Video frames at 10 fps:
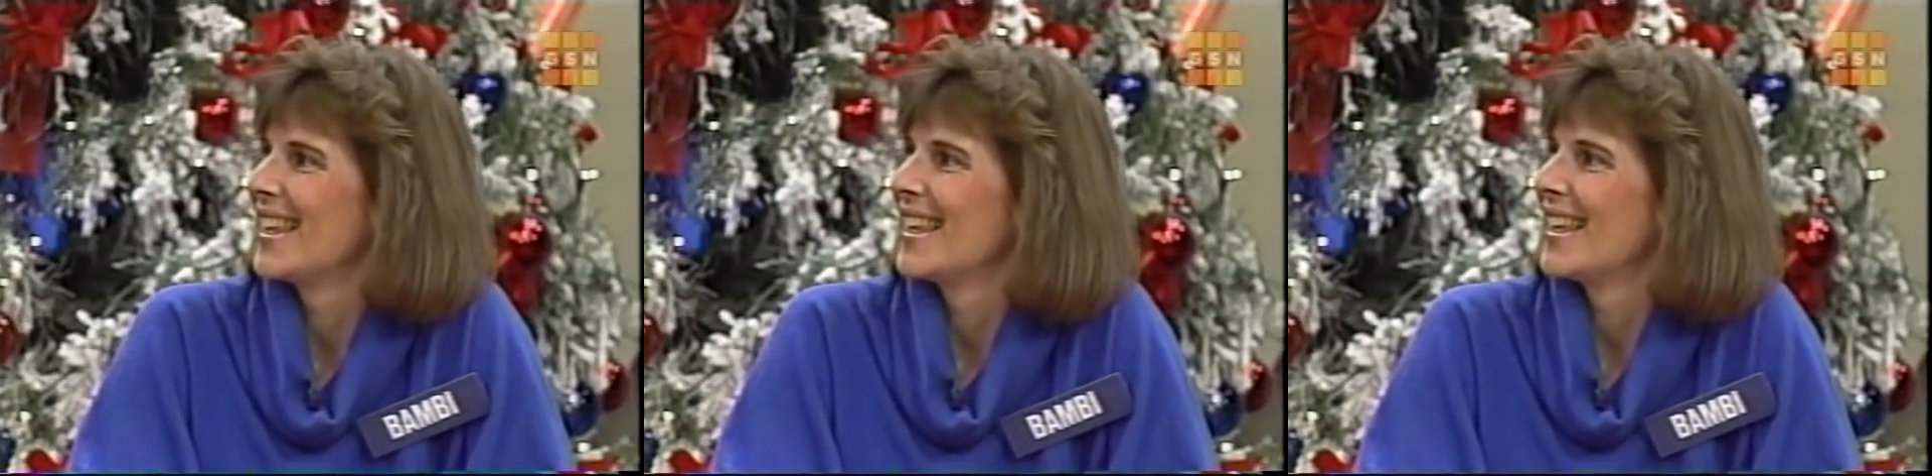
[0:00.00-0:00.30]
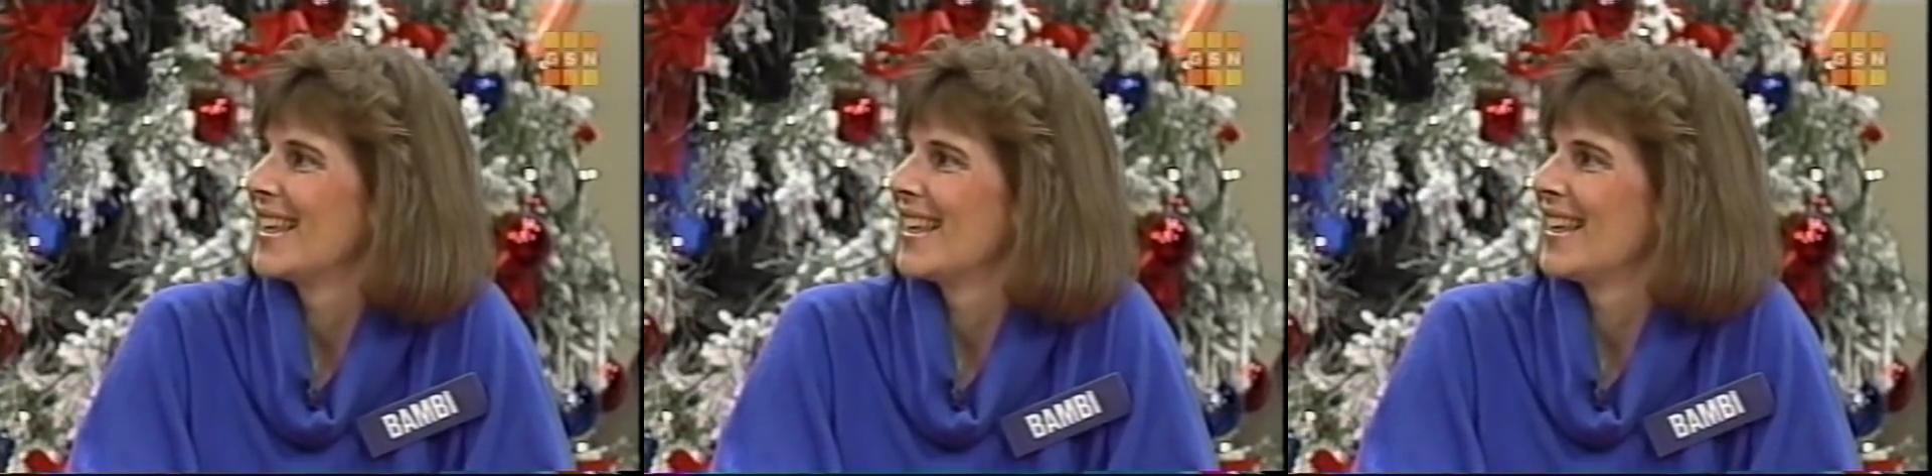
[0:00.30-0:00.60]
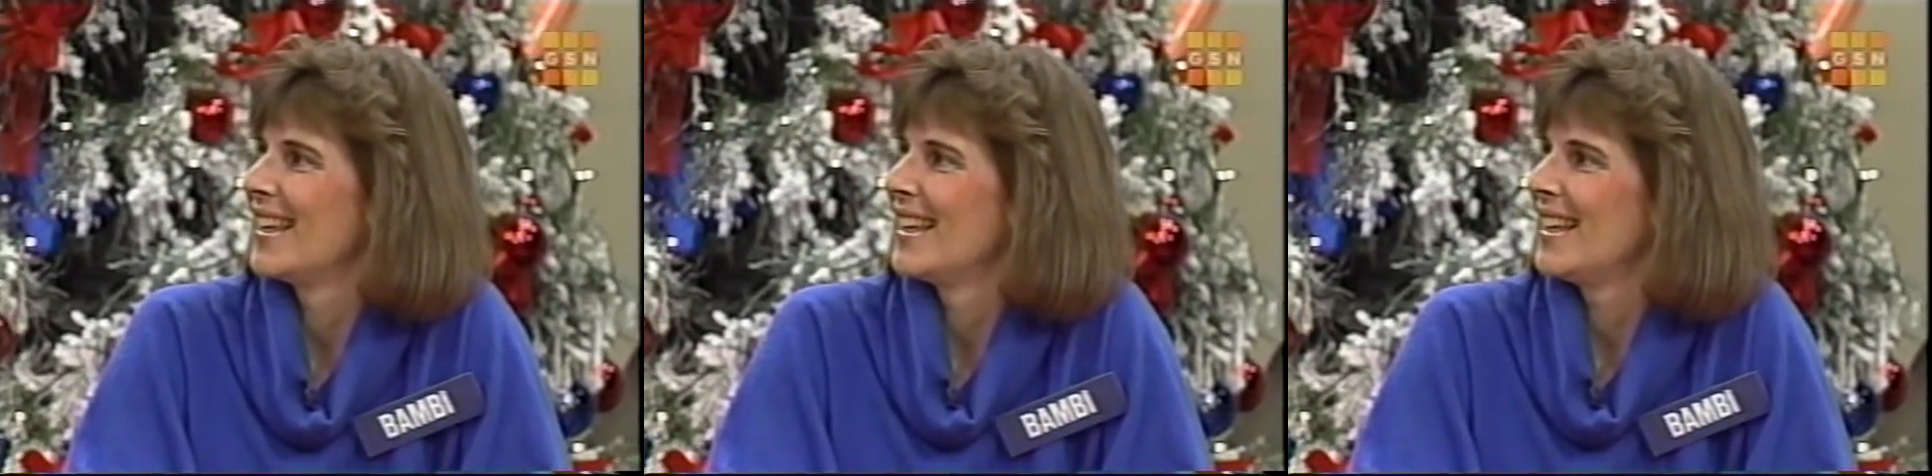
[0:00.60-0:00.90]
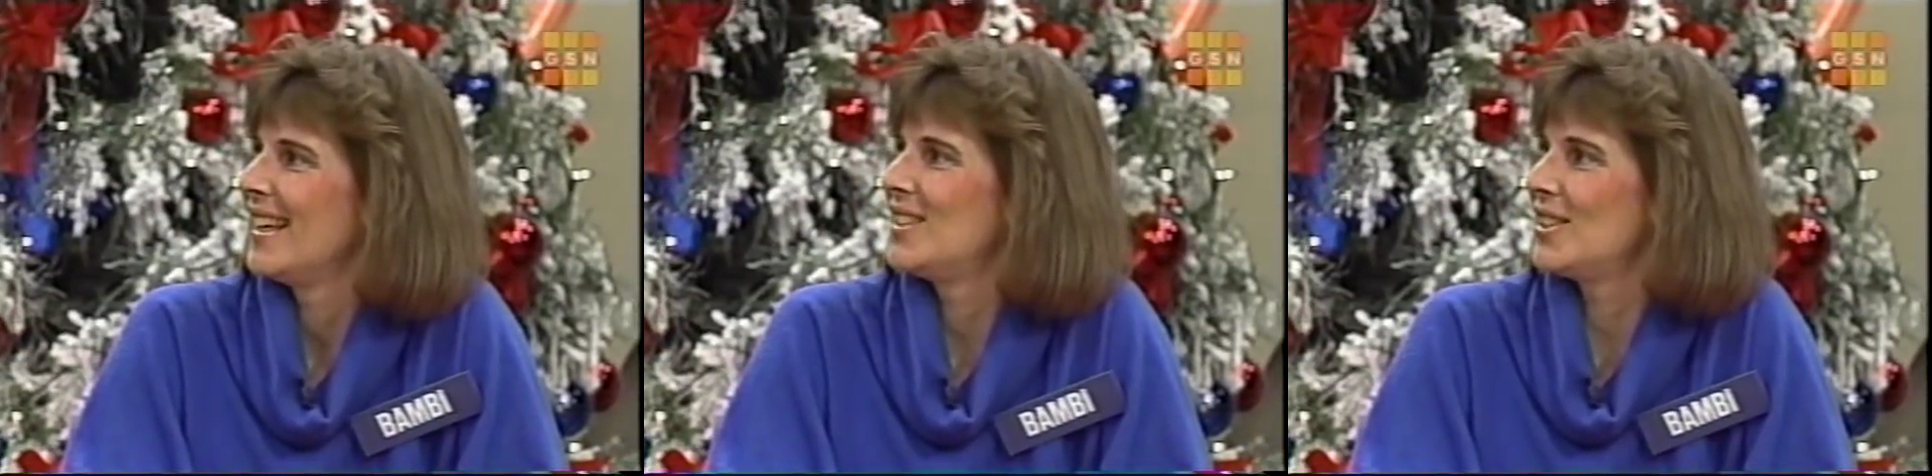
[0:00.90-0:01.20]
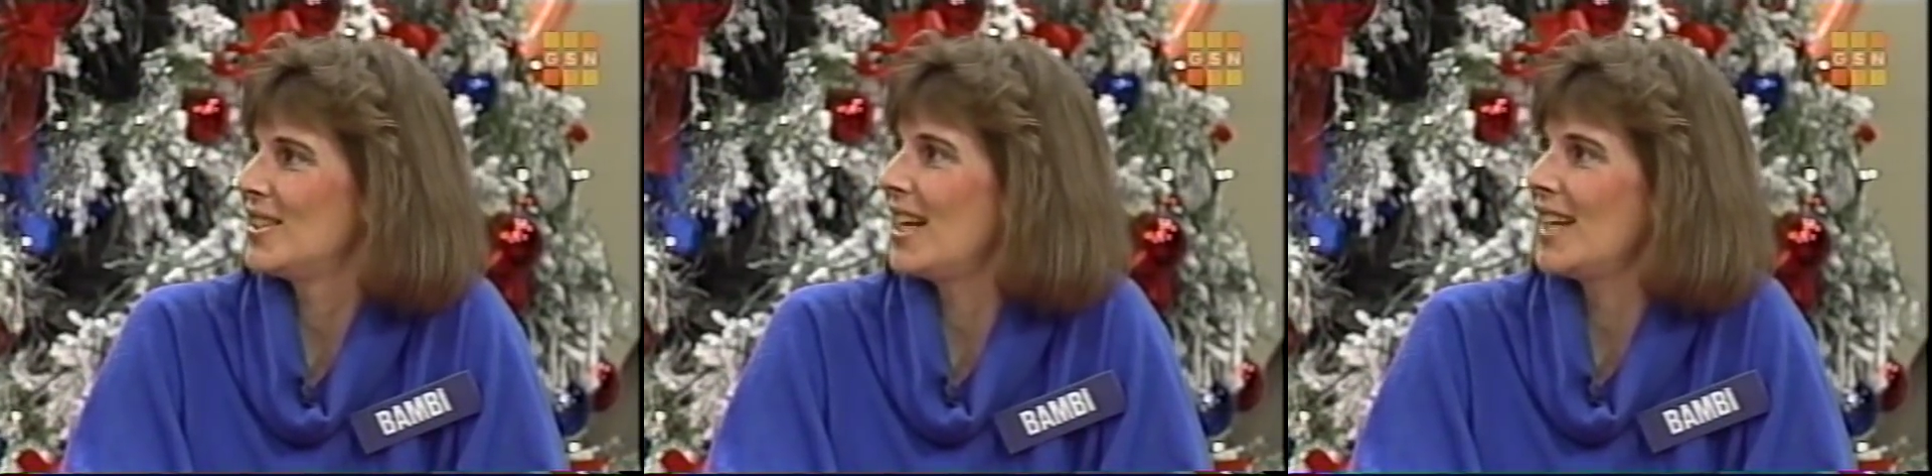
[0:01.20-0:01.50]
What does the AJ stand for? Do you
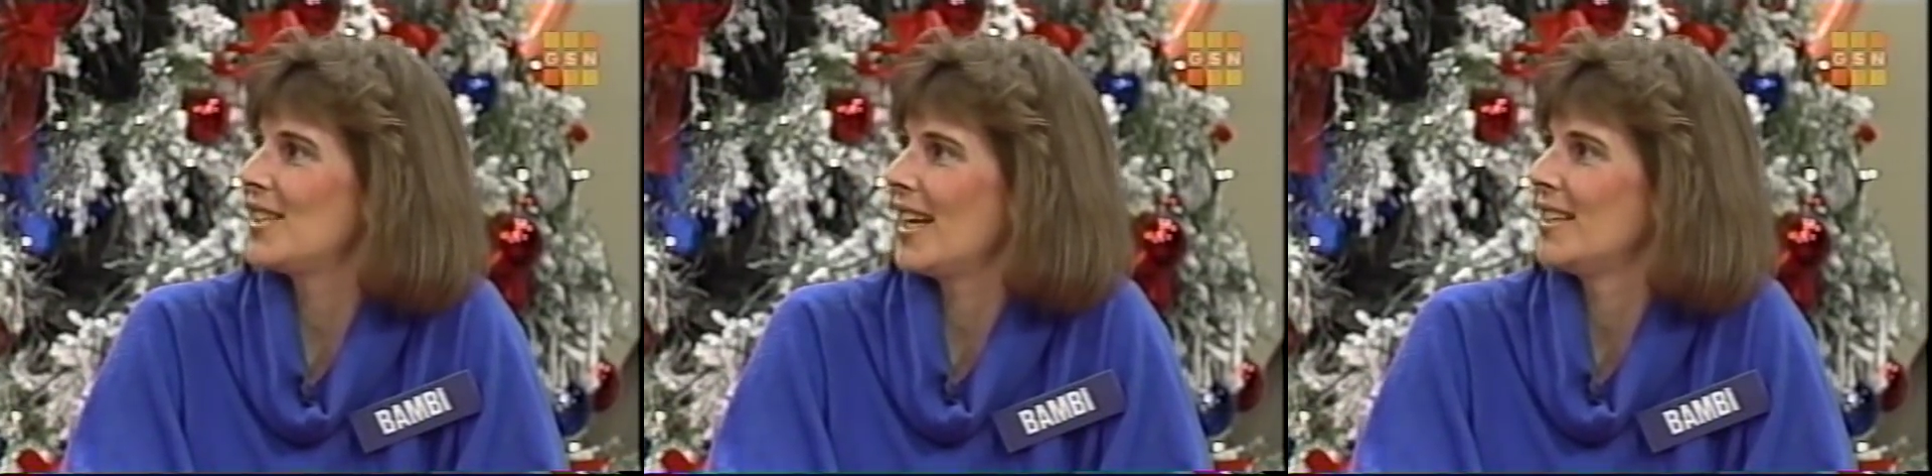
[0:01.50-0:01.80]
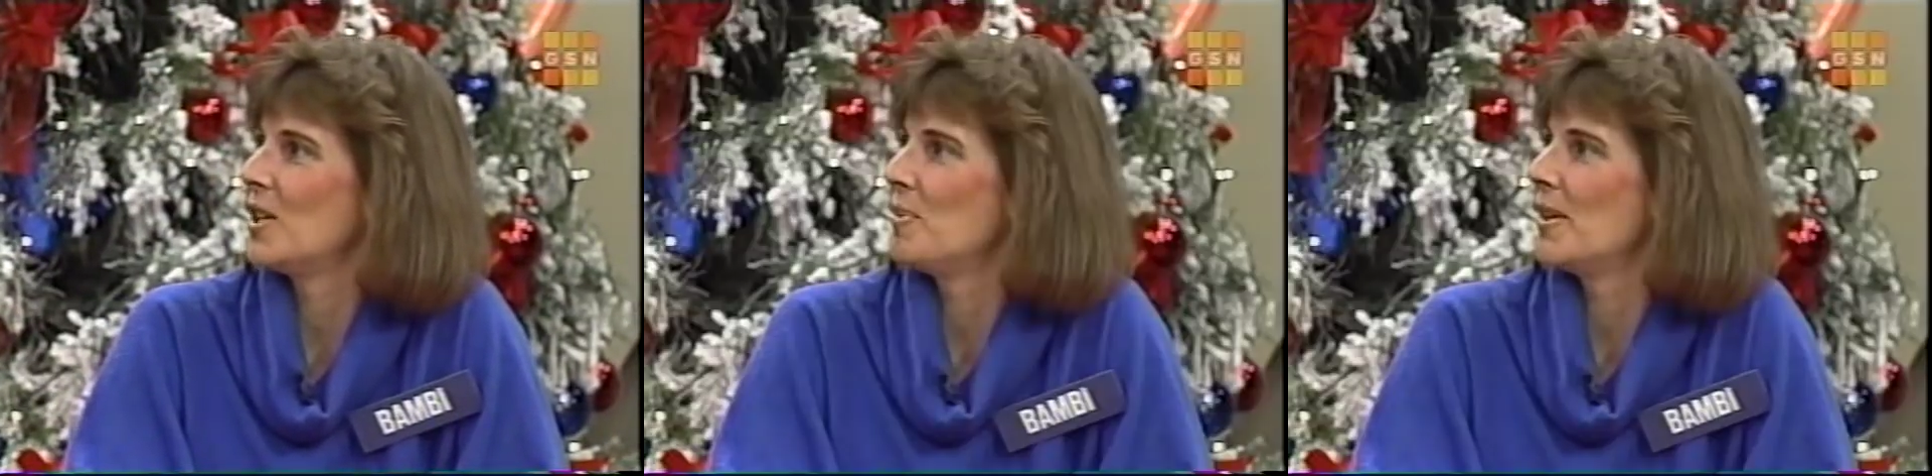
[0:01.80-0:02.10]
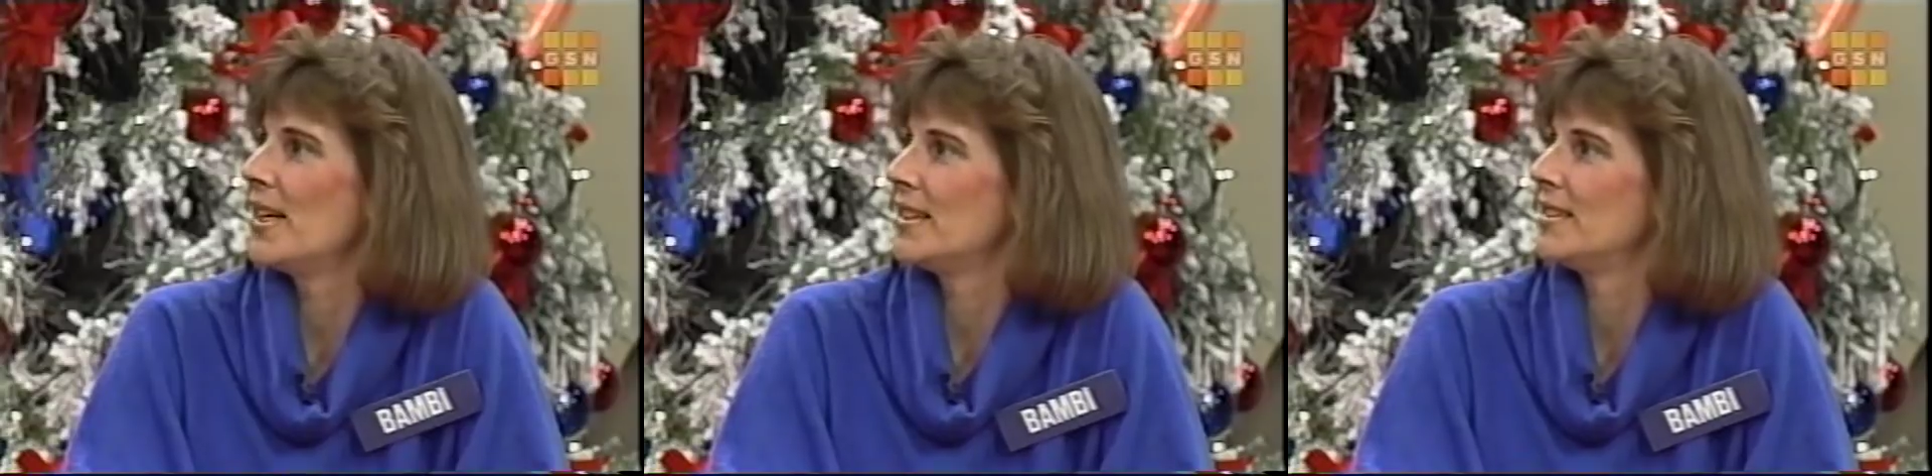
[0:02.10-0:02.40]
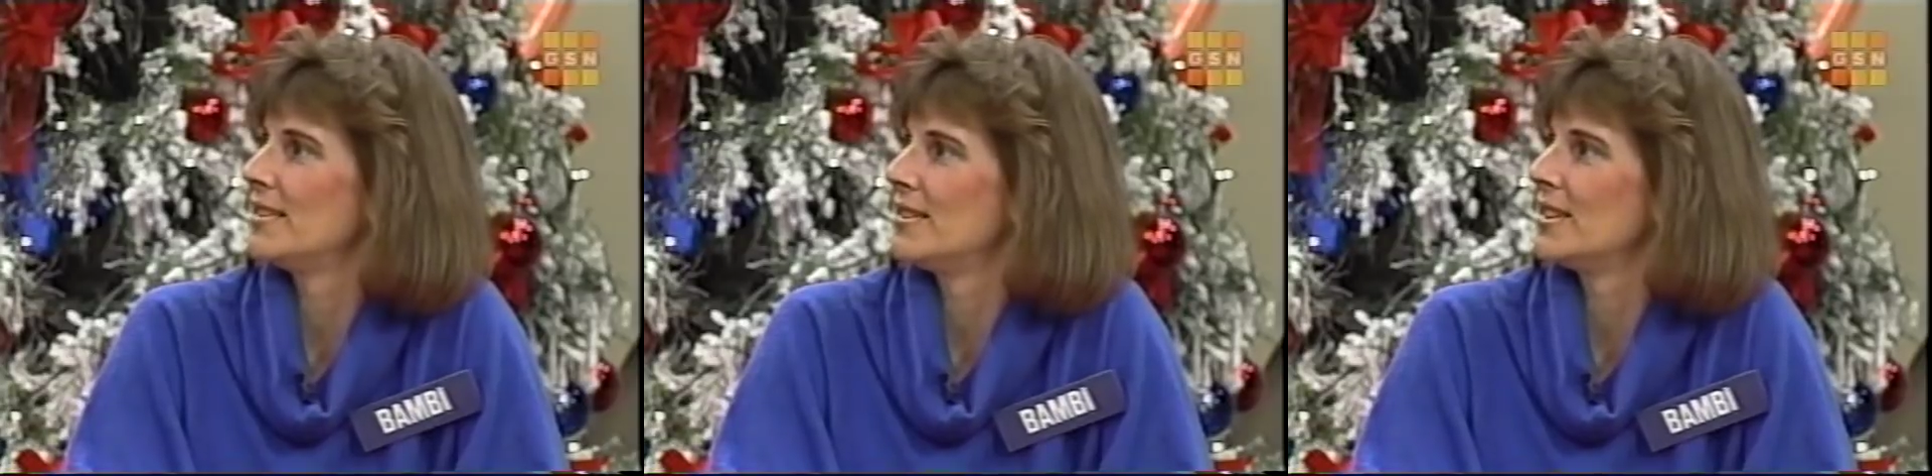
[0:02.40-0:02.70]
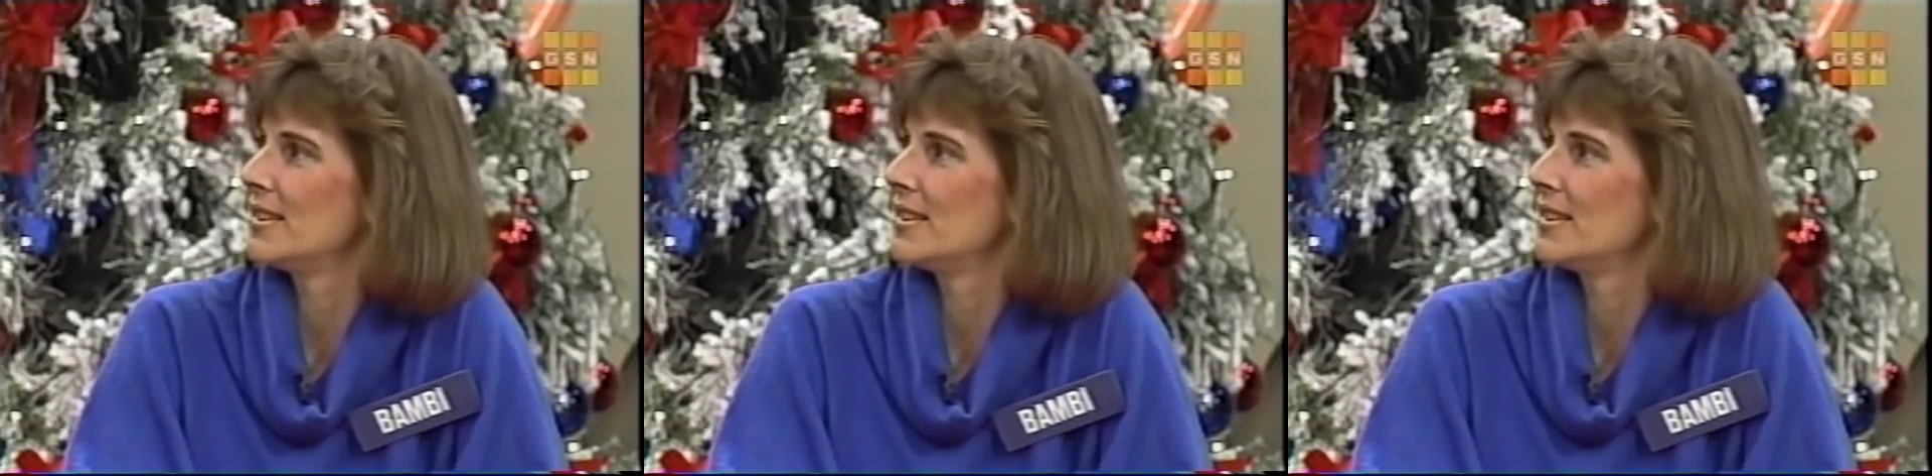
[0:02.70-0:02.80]
know? It's just an AJ. No periods.